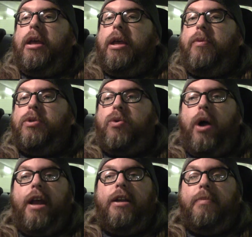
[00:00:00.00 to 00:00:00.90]
it was
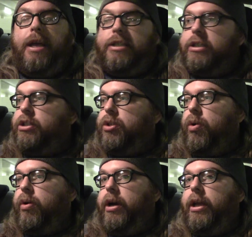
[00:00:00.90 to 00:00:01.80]
quite an amazing
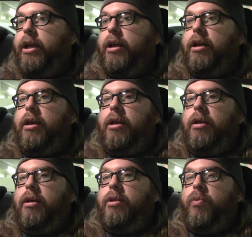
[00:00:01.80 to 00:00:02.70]
story
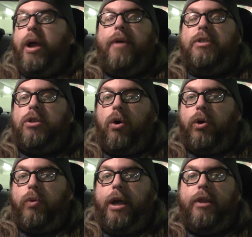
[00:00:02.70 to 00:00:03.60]
the way it was
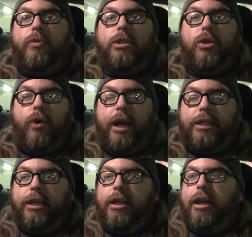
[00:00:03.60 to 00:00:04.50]
told, the way that was
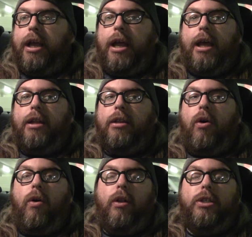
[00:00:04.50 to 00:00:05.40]
directed, and the
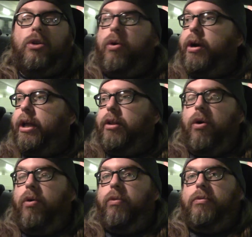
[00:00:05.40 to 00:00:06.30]
whole story, the
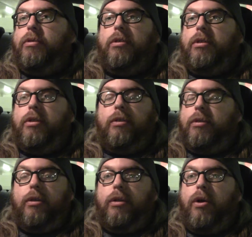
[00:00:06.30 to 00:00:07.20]
whole,
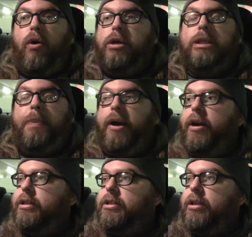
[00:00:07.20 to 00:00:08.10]
the whole
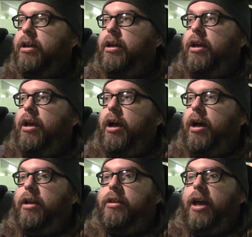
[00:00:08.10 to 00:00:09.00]
experience
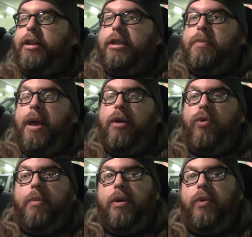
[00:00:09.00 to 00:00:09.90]
uh, that these men and
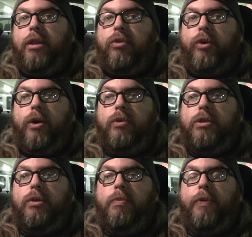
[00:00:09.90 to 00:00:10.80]
women went through
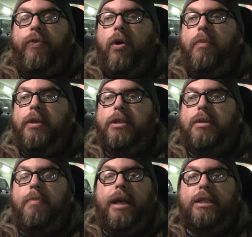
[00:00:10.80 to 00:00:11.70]
to perform this
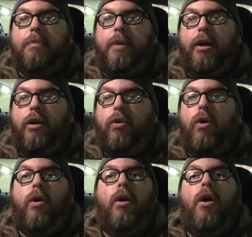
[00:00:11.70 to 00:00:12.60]
amazing miracle,
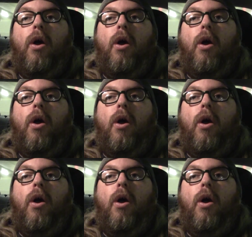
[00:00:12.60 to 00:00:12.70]
or